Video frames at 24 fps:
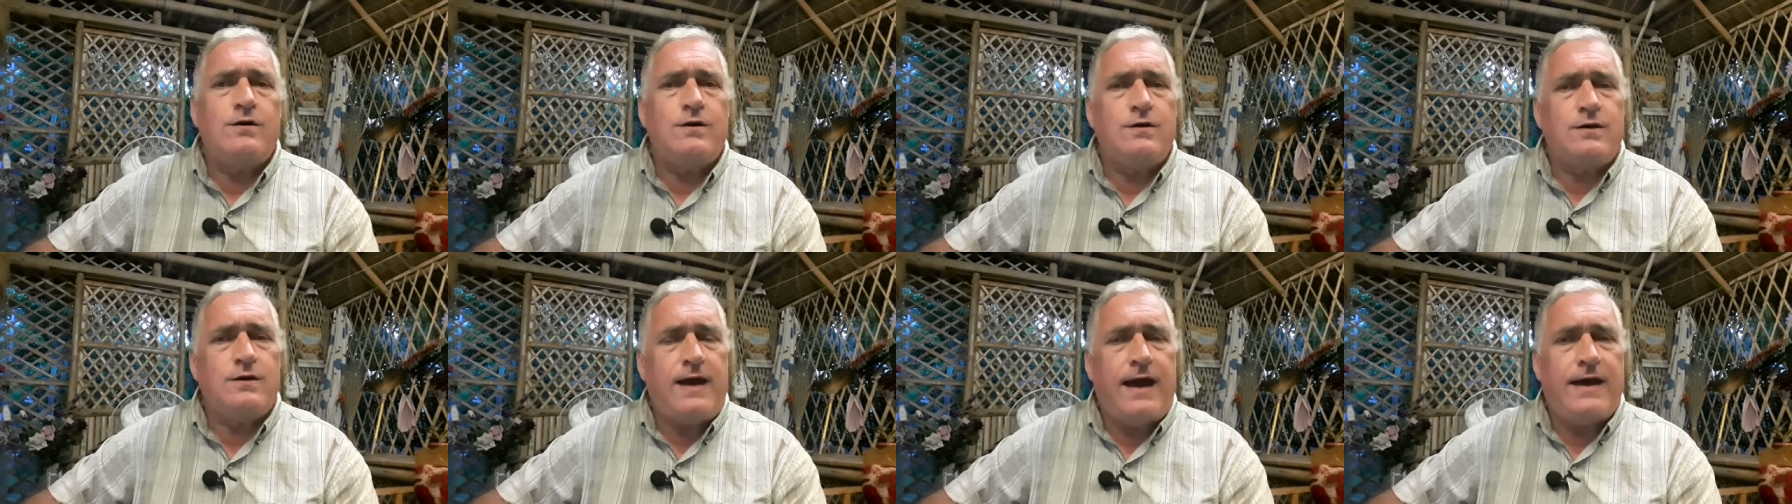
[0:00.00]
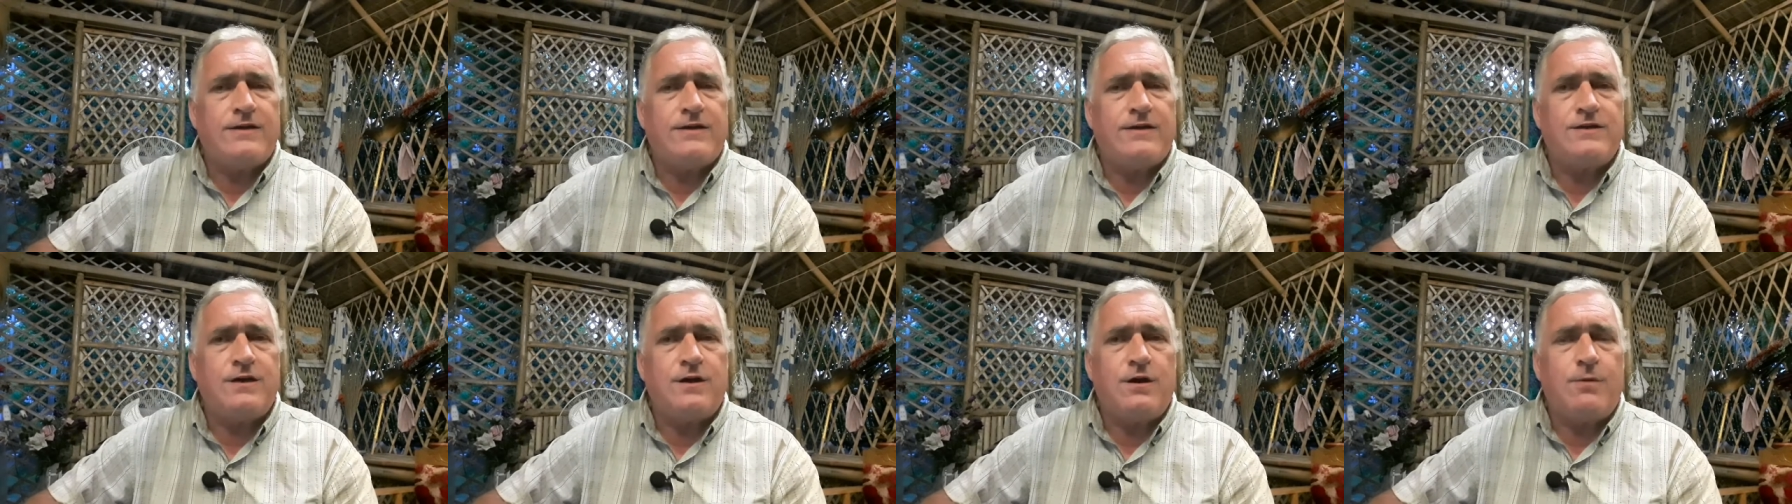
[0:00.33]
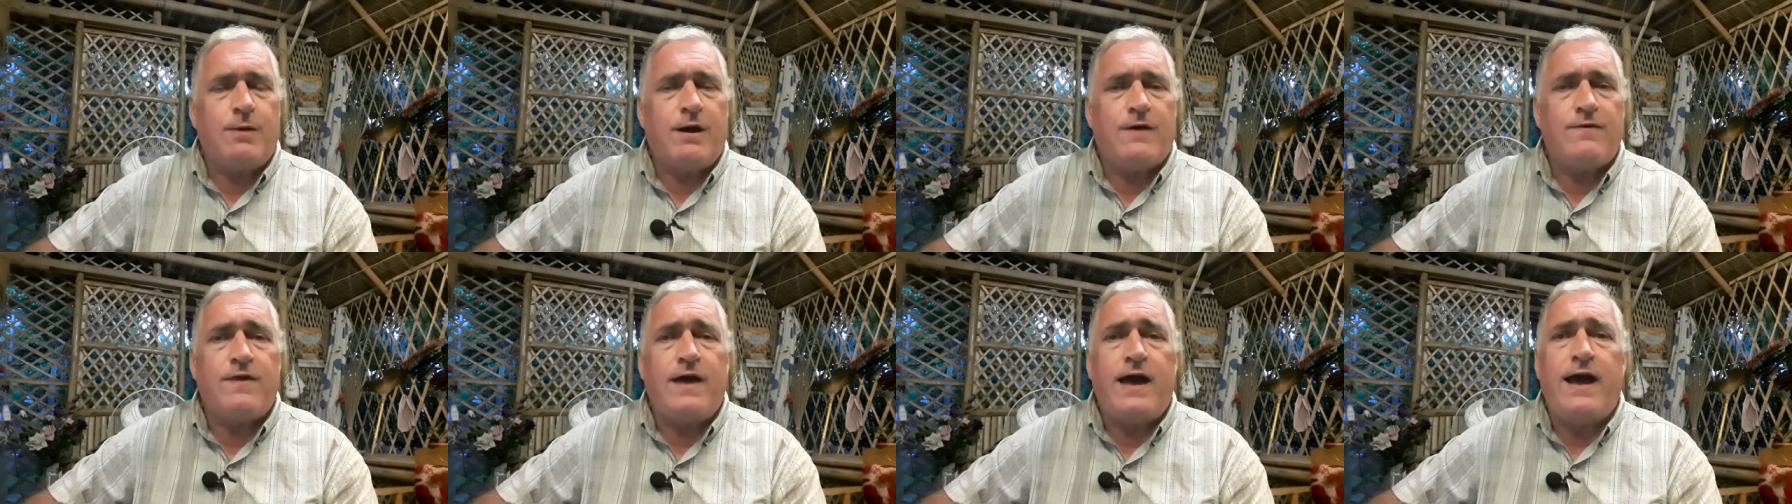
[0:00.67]
Asking
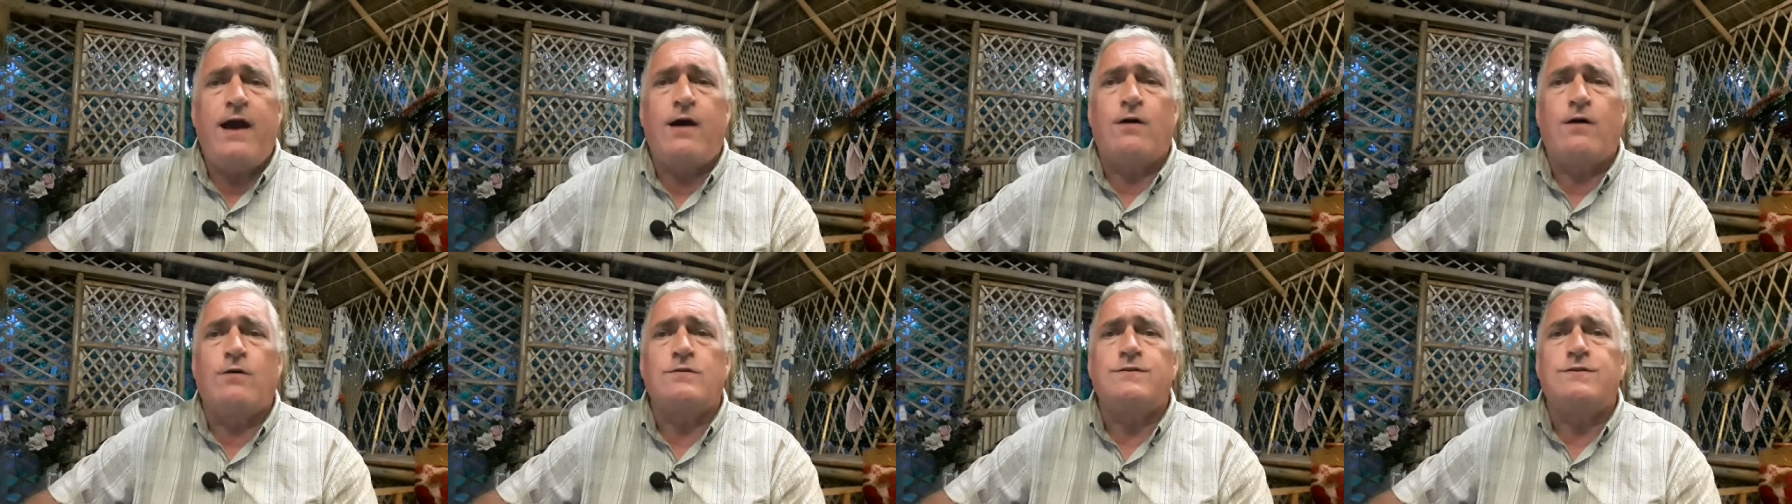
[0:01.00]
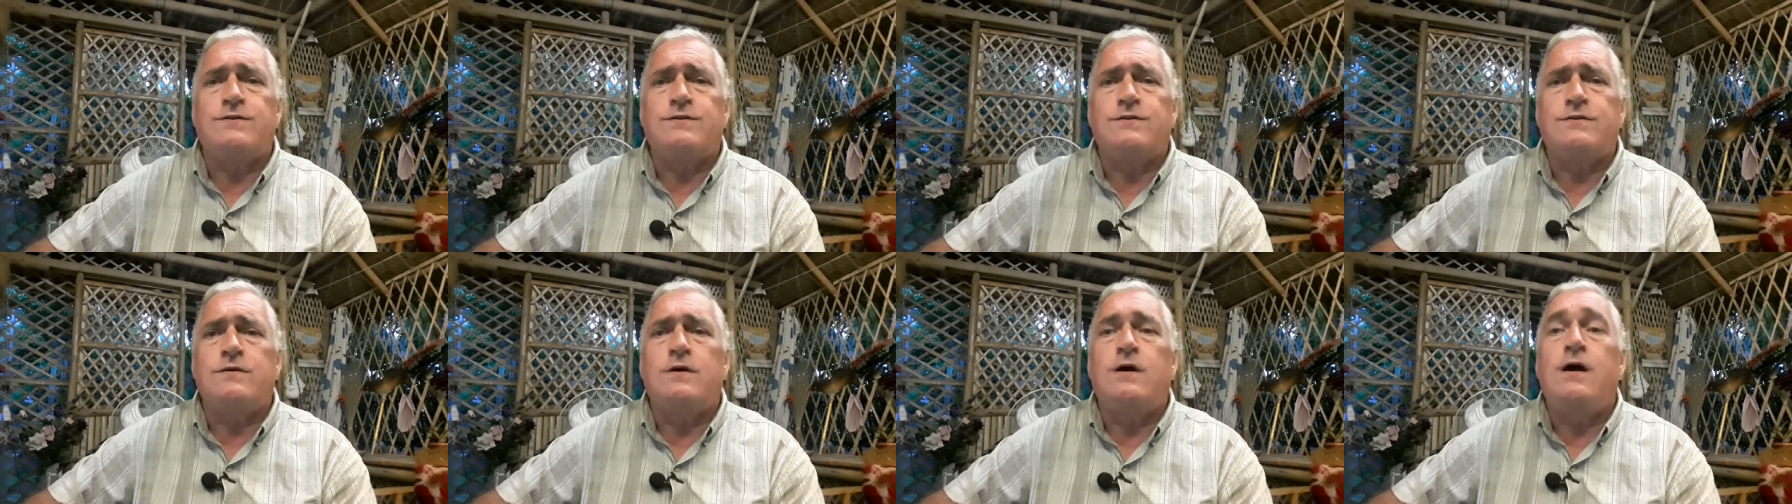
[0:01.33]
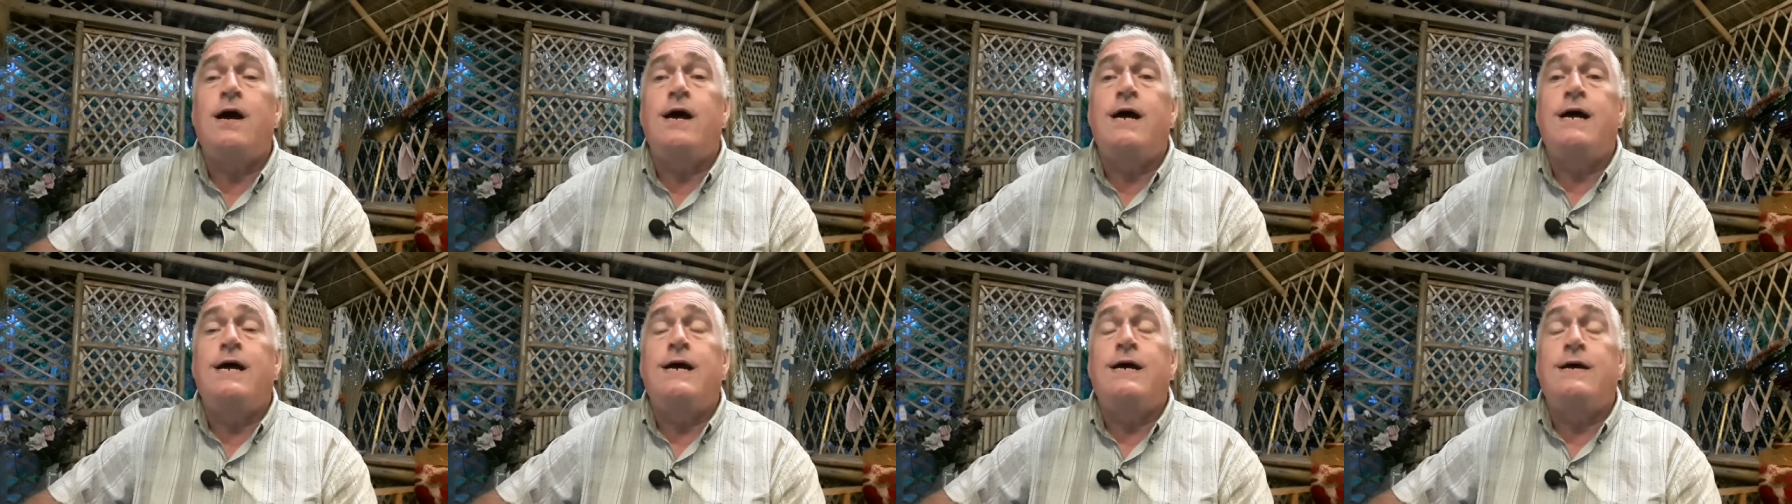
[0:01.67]
about the house.
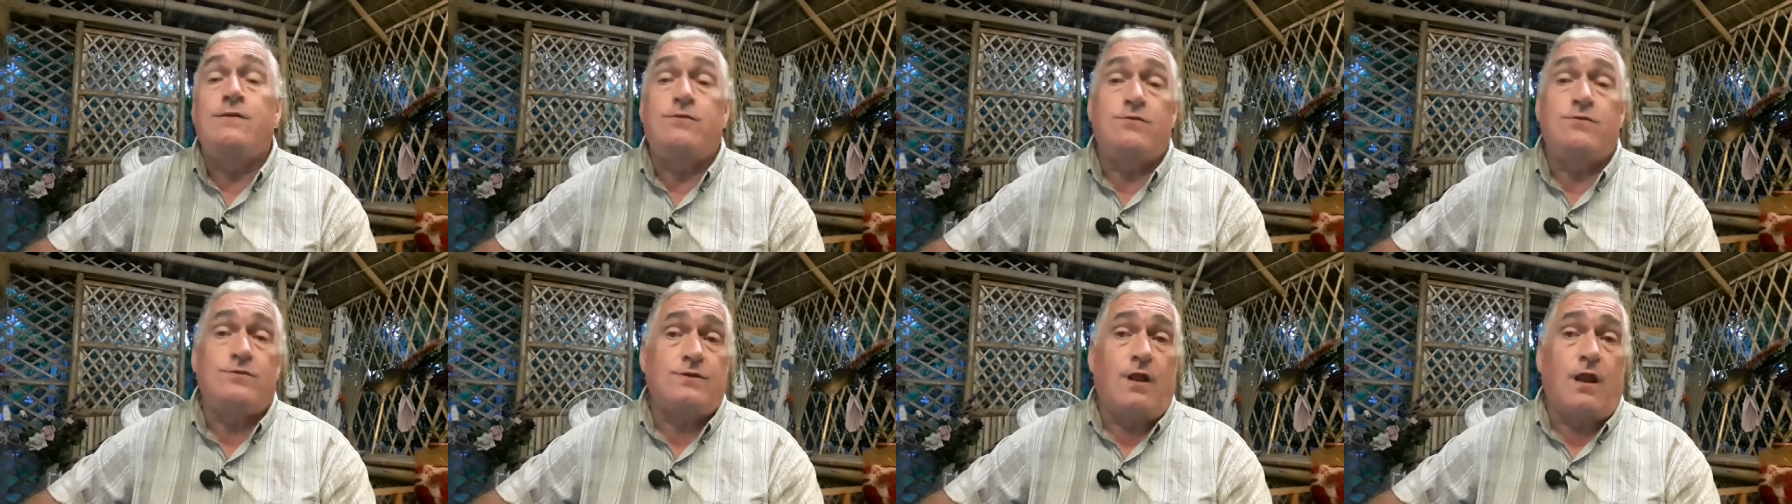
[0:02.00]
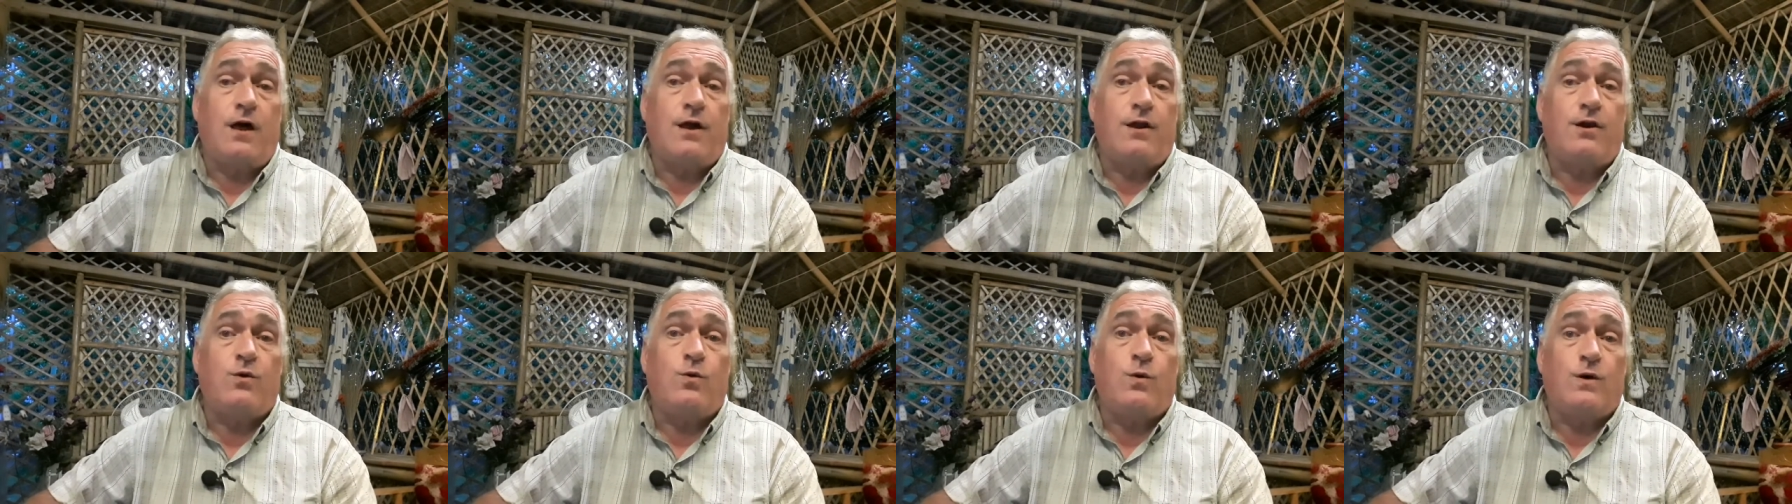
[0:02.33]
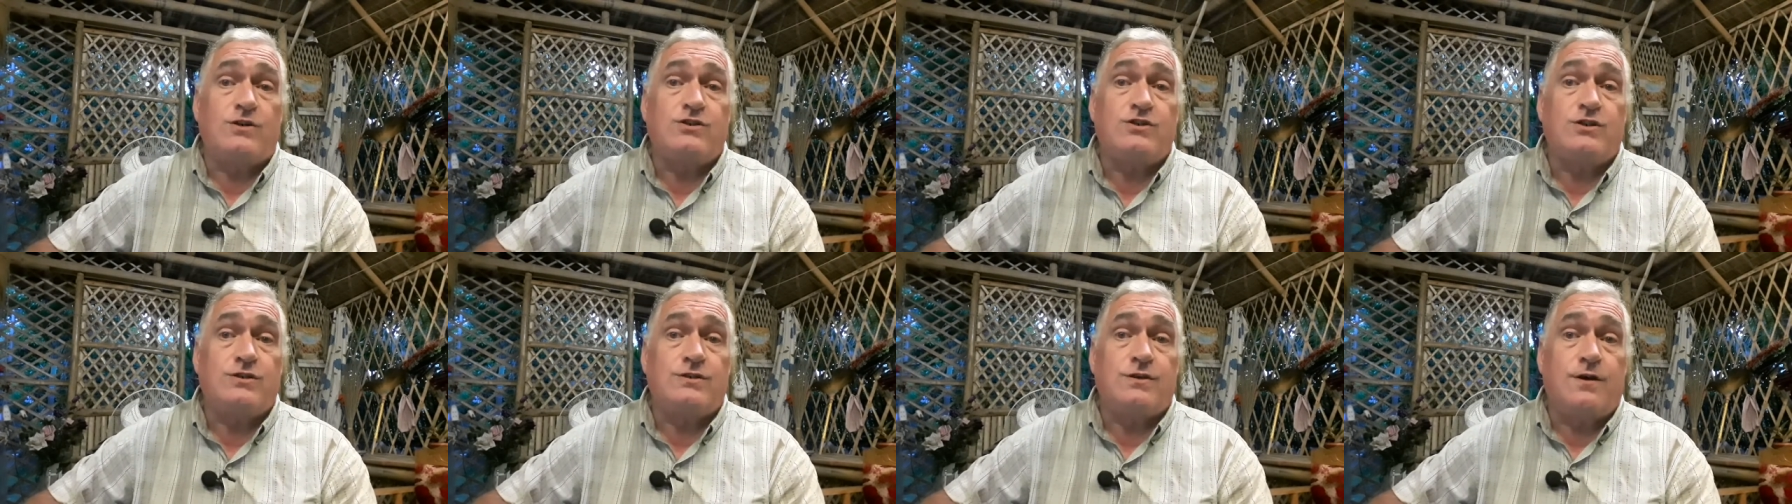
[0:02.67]
There's a lot of
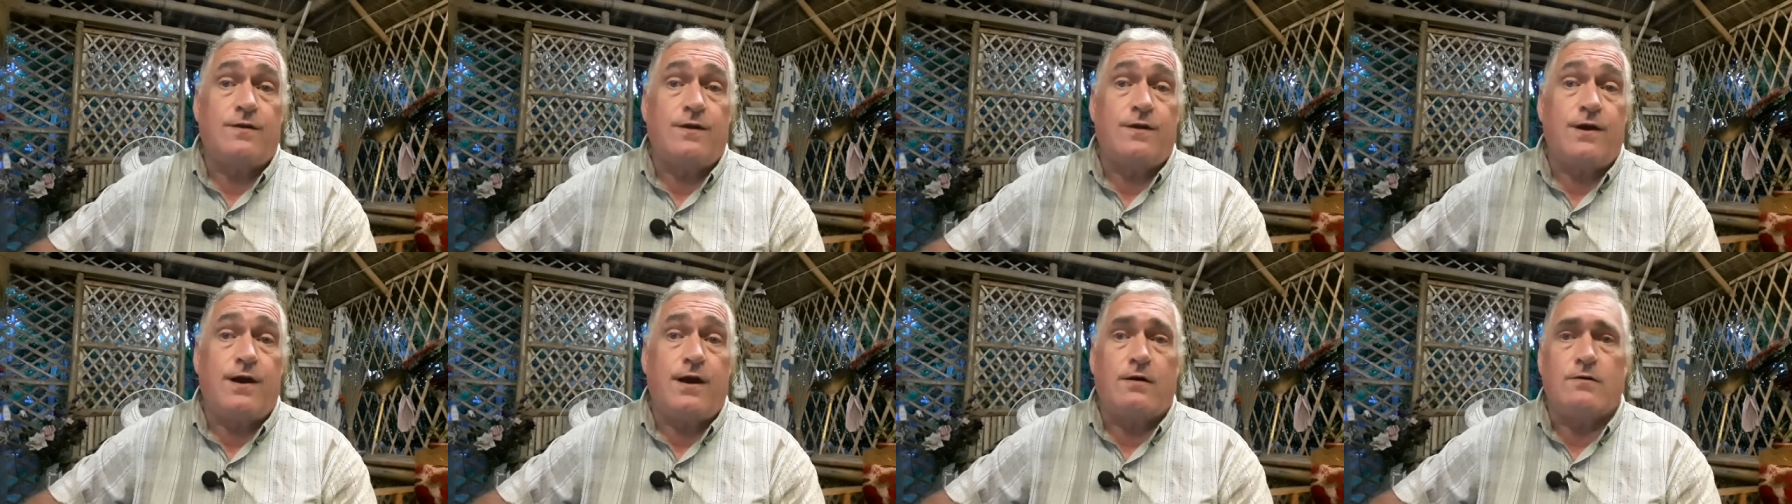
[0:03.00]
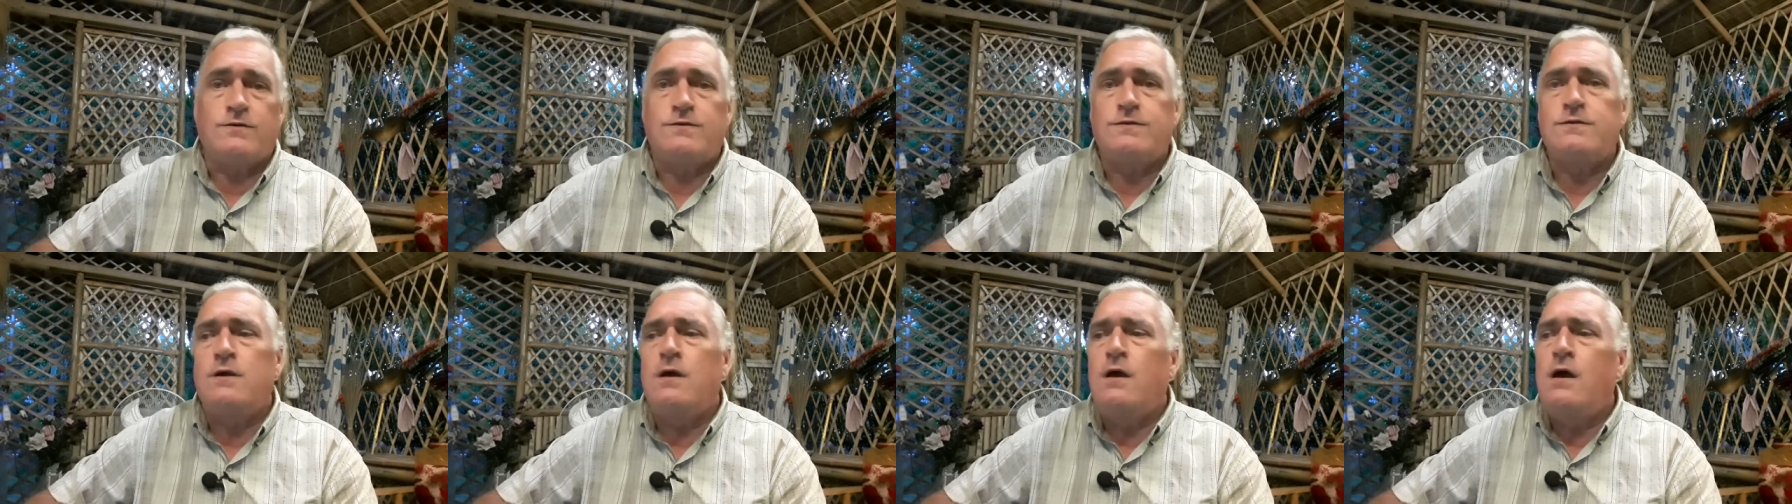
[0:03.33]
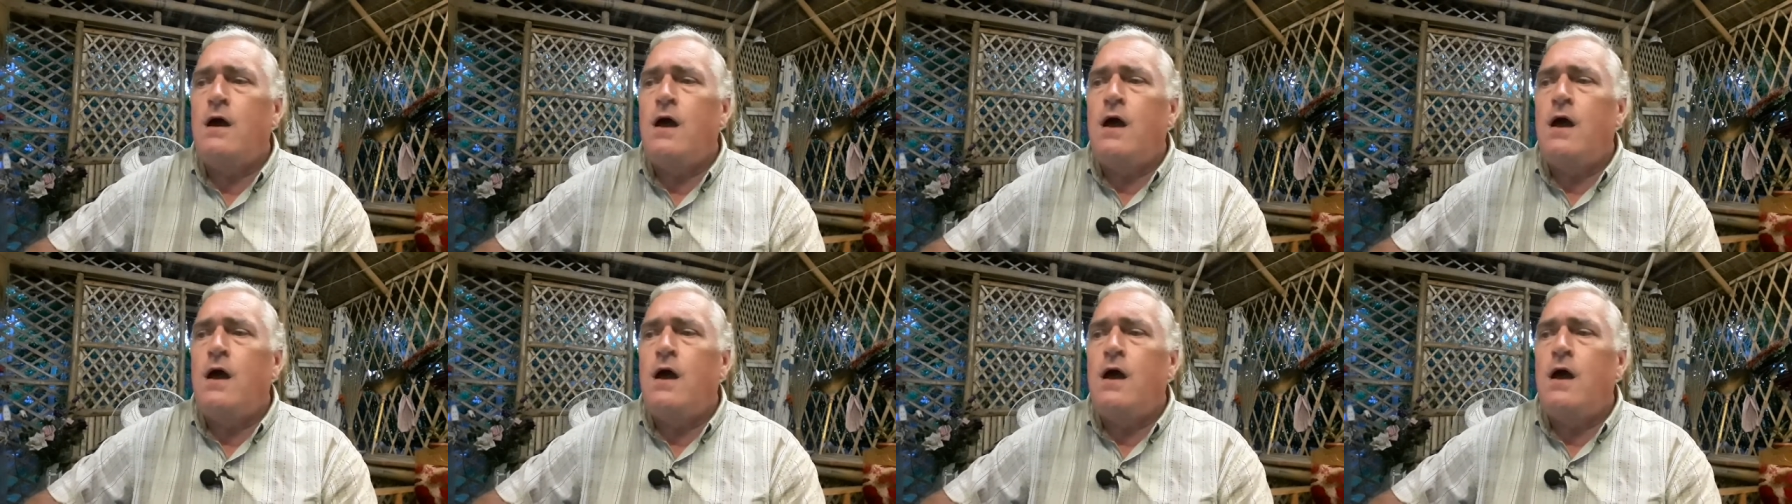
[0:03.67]
questions on the house.